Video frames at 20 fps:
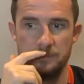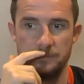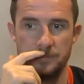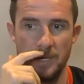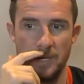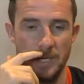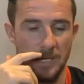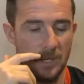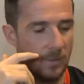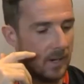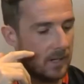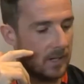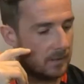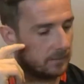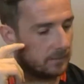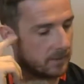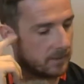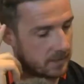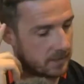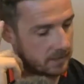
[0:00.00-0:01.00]
pretty
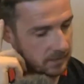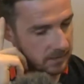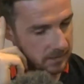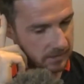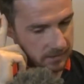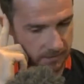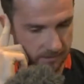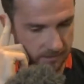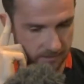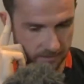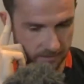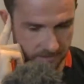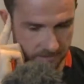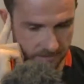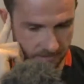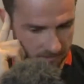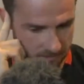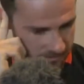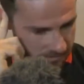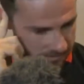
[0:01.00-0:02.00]
quiet place,
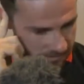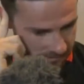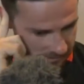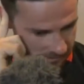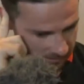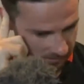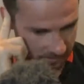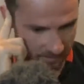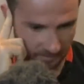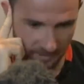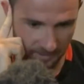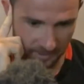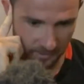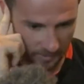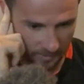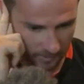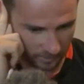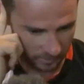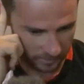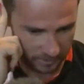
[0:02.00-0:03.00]
to be
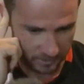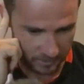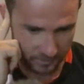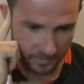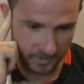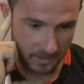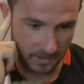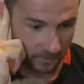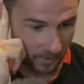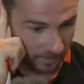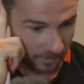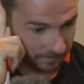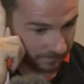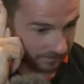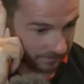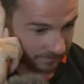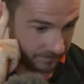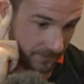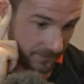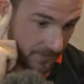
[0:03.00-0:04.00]
quite honest with you, but
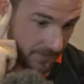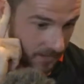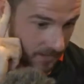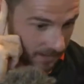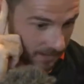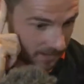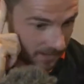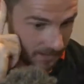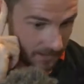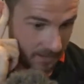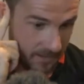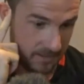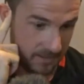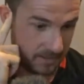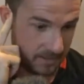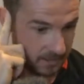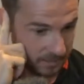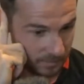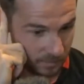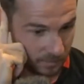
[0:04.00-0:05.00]

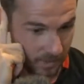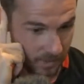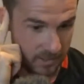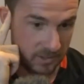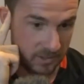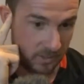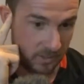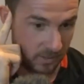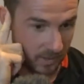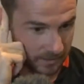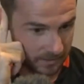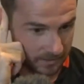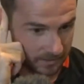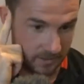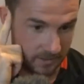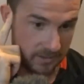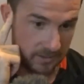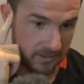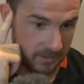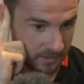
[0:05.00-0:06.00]
the reason why it's quiet is
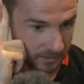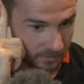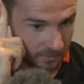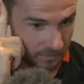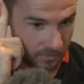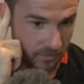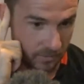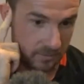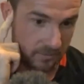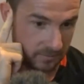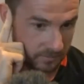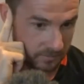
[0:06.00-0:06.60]
because they know